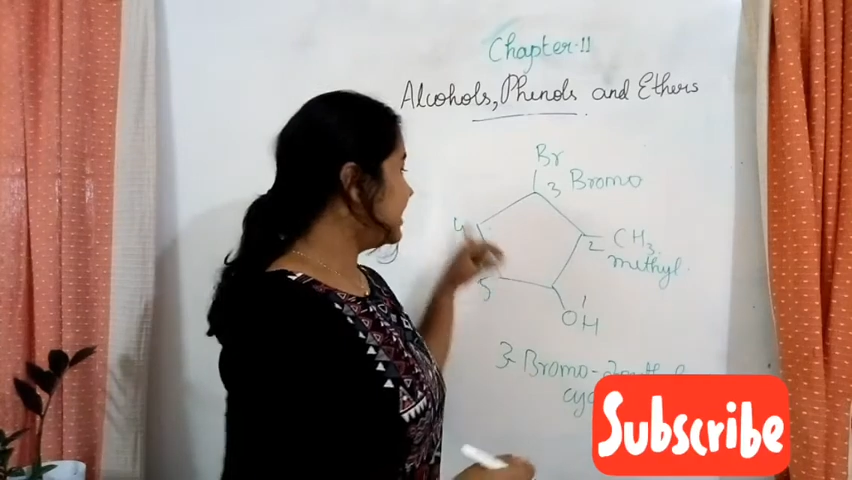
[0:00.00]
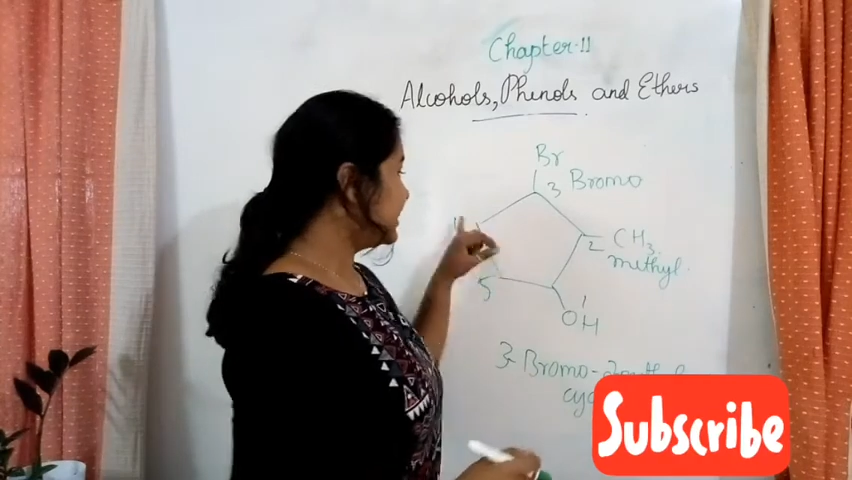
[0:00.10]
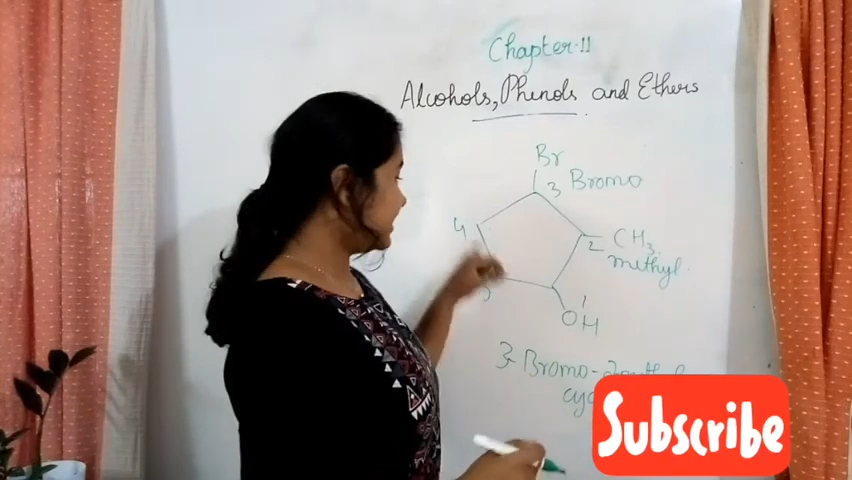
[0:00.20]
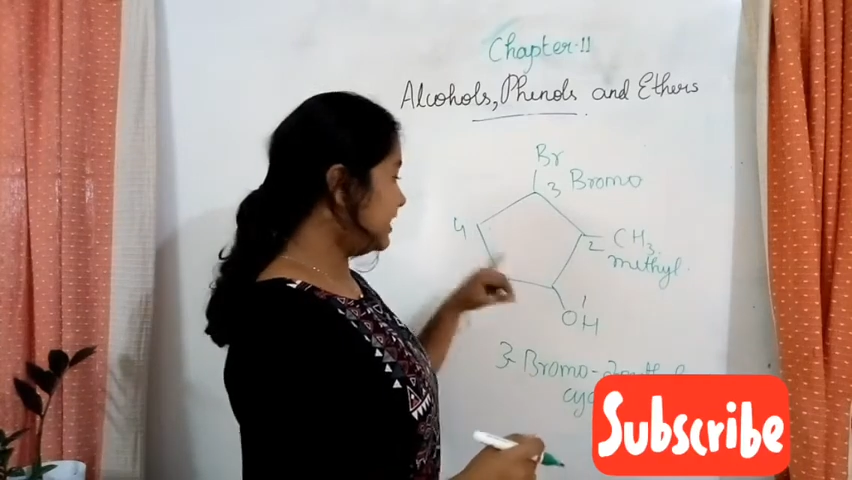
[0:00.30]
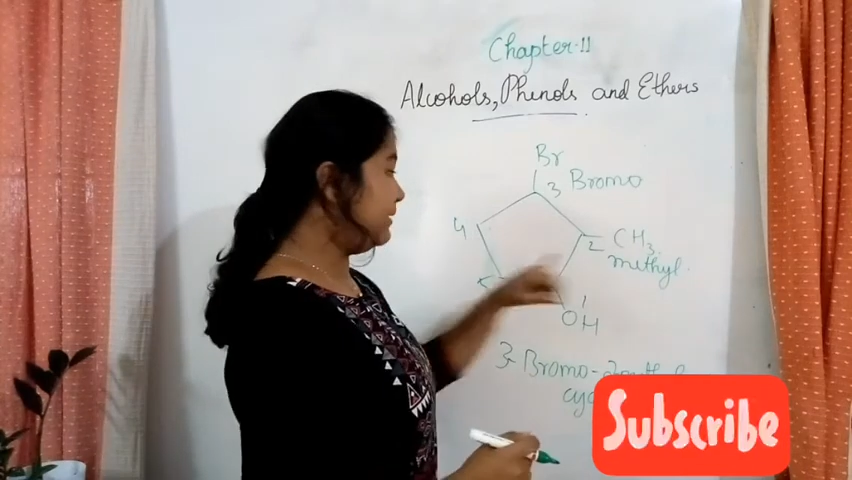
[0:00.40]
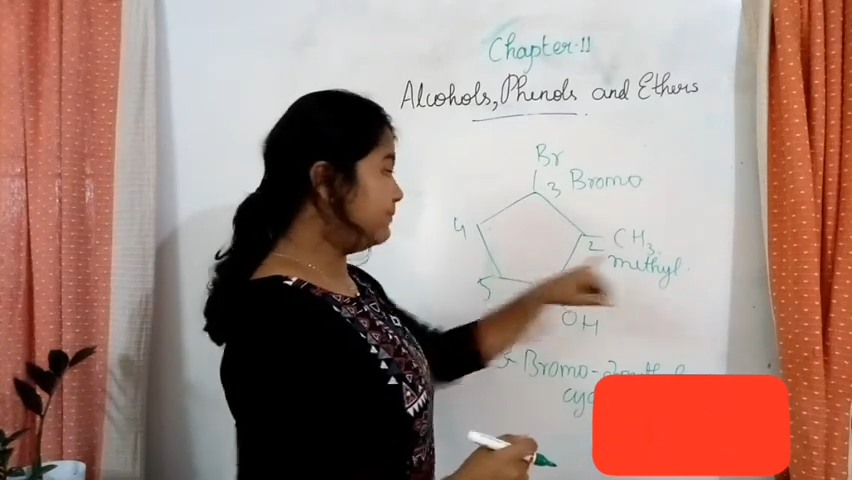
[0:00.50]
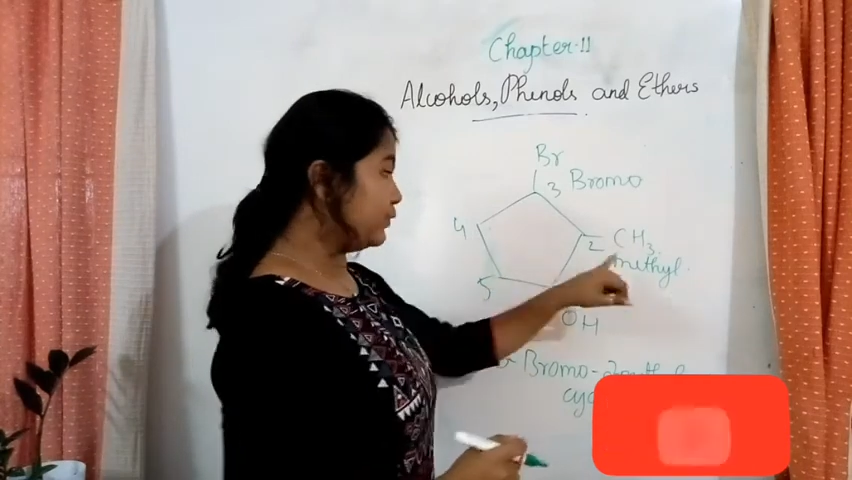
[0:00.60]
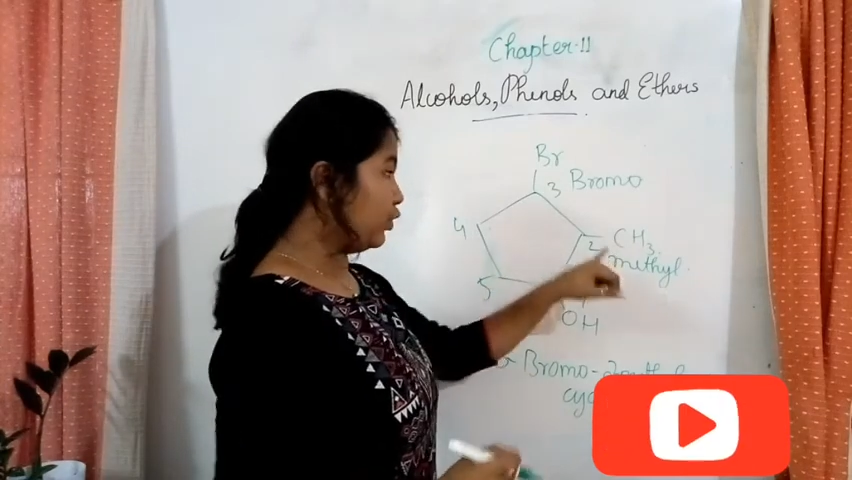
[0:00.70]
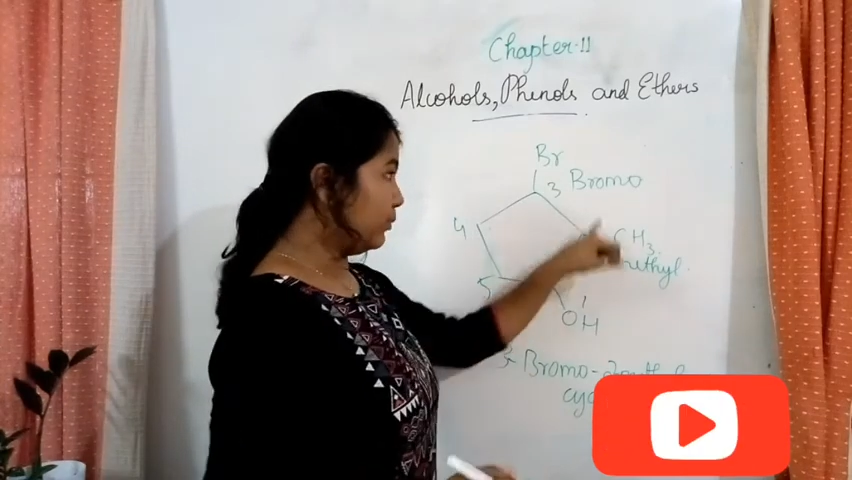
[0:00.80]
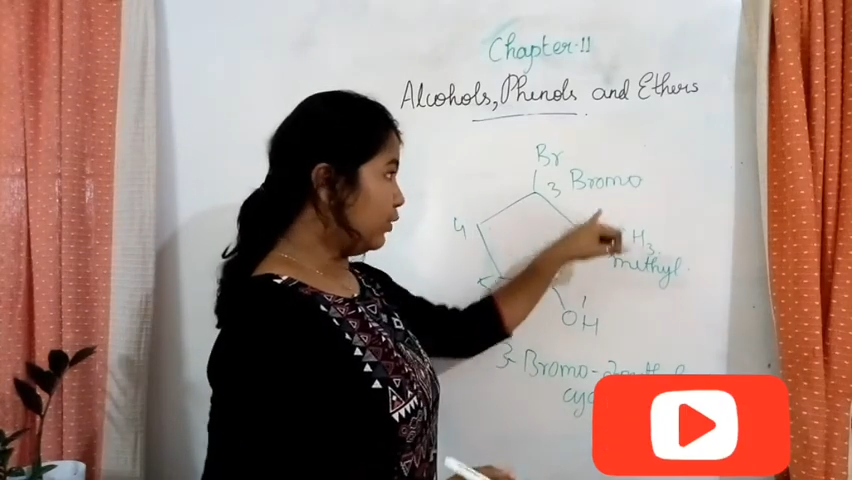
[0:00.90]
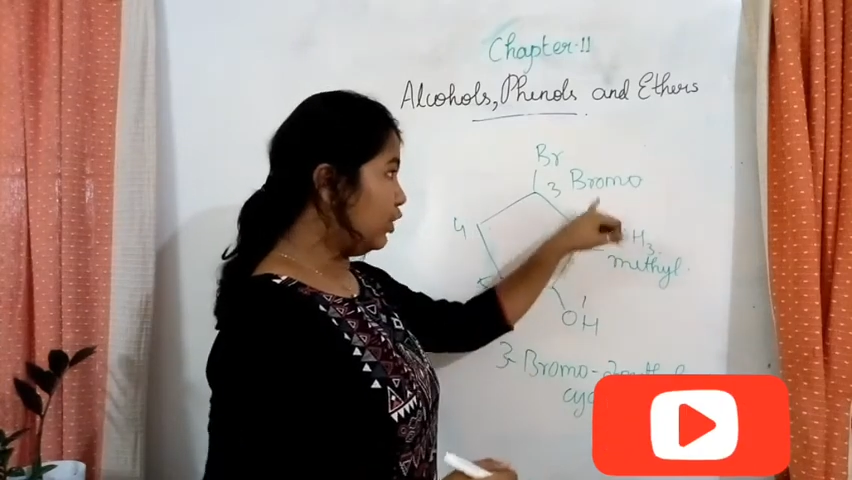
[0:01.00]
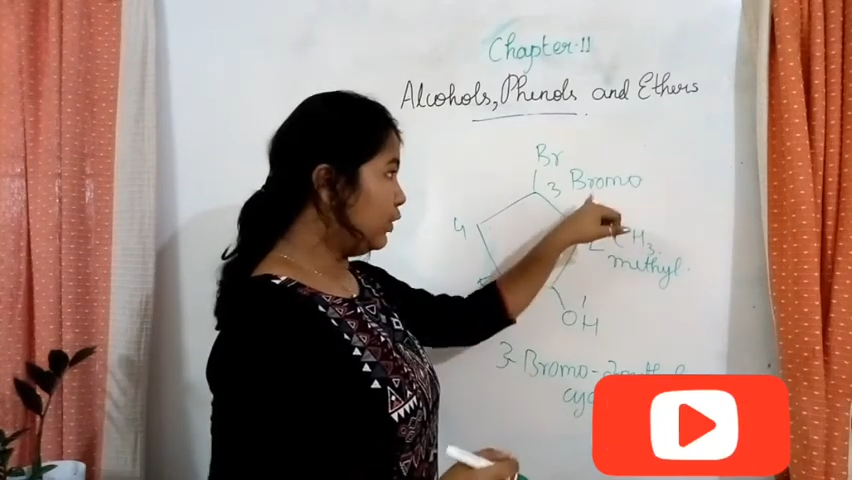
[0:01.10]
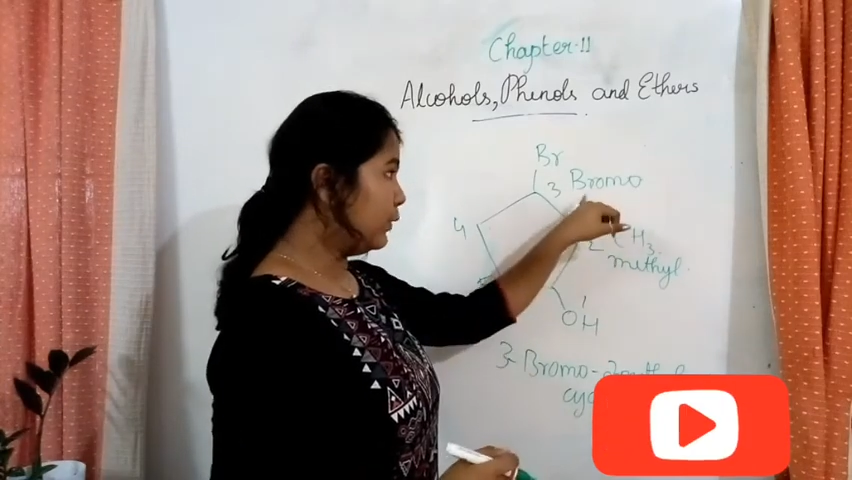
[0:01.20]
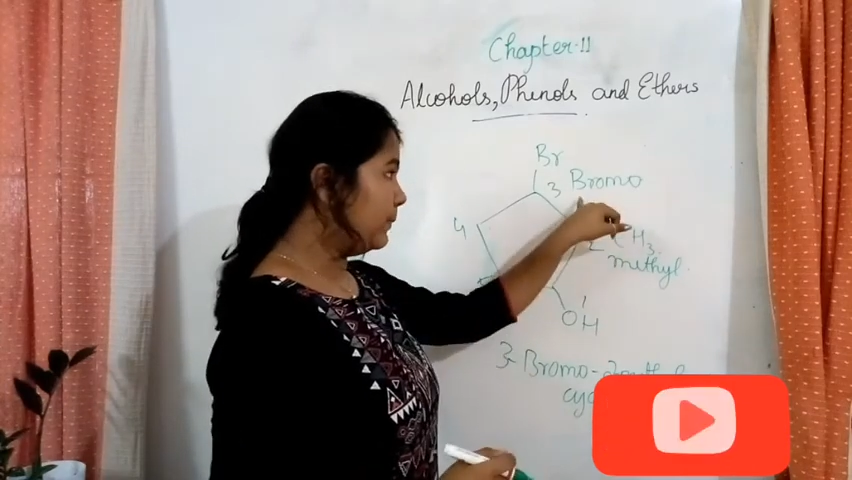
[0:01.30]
3-bromo,